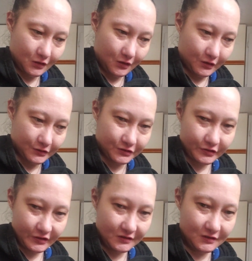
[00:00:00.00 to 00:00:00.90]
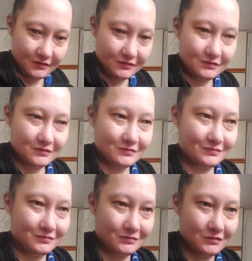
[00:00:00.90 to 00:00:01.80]
uh, stir it
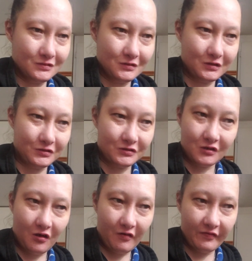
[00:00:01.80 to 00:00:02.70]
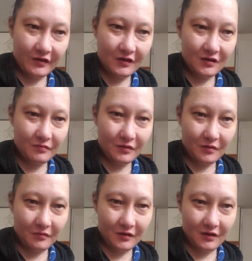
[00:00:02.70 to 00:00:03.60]
the dissolve thing, but
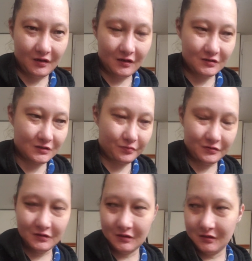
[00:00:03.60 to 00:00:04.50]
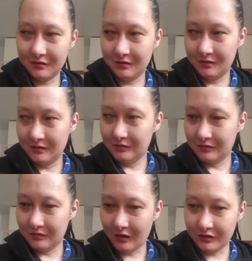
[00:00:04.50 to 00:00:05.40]
I'm like, I just put it,
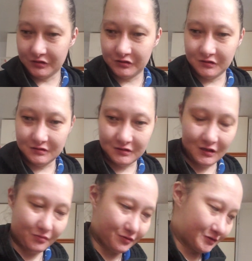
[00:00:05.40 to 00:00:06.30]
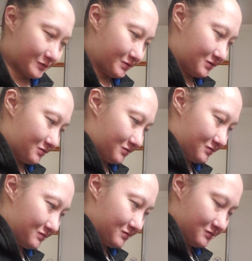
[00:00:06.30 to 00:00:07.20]
I just use a
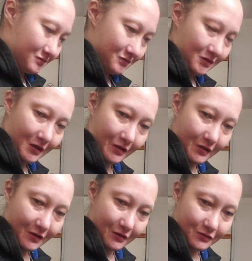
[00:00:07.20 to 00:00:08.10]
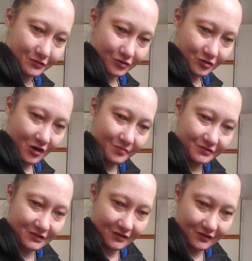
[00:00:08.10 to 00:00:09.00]
tablespoon, and then I use a
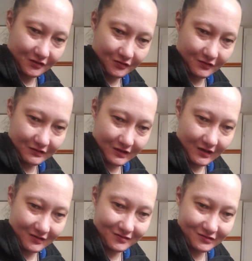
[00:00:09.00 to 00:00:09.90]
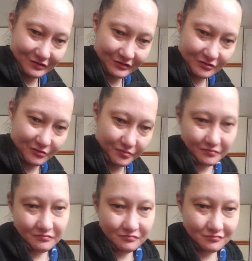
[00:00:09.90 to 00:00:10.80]
chopstick to go like that, and the soup
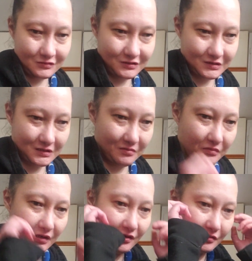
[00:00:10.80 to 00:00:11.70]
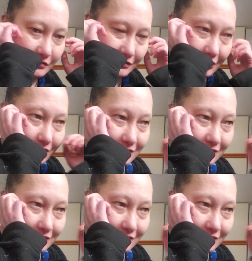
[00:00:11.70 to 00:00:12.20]
does the same thing, so,